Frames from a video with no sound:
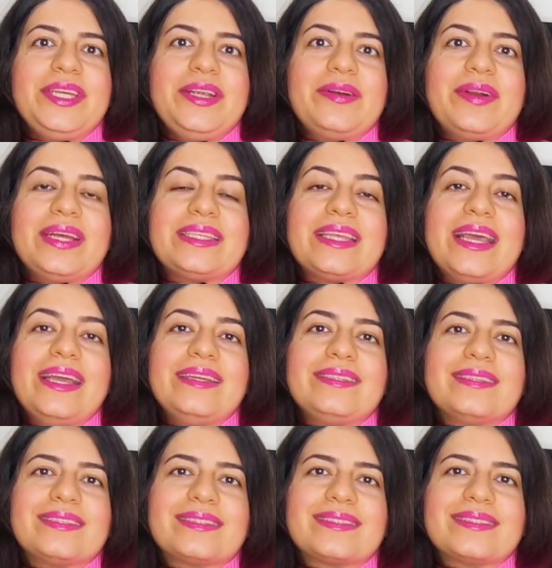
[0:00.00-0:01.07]

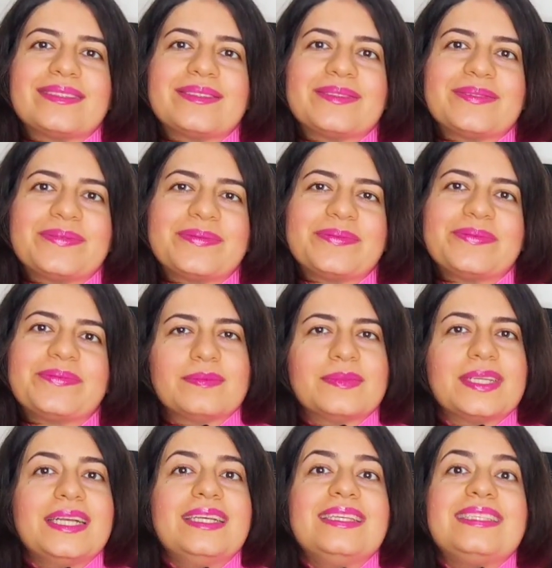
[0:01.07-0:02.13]
irritated.
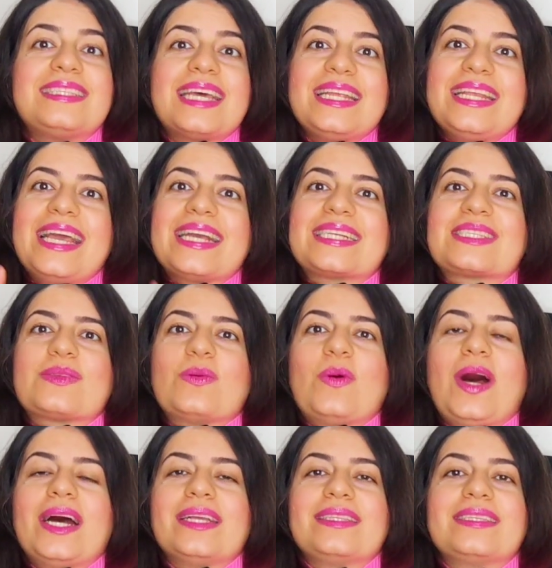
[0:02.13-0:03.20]
The next
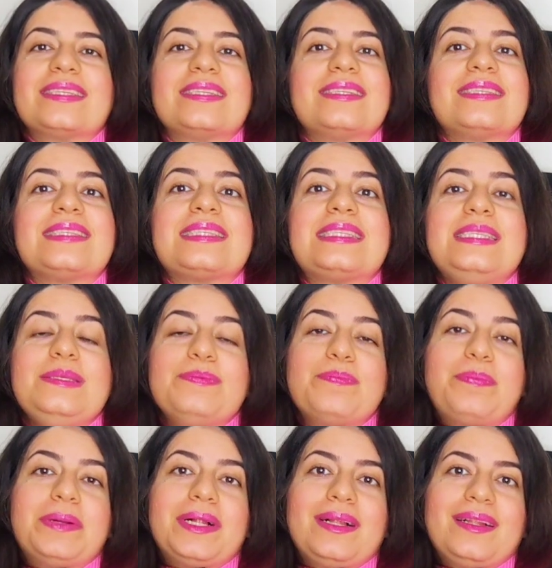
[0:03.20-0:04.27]
one,
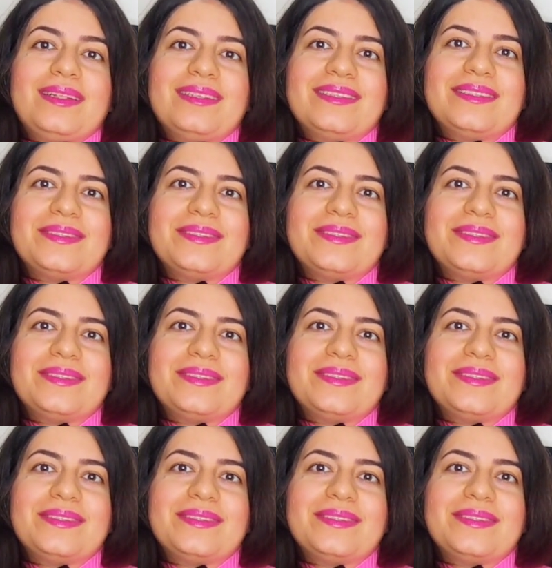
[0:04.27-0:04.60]
simple.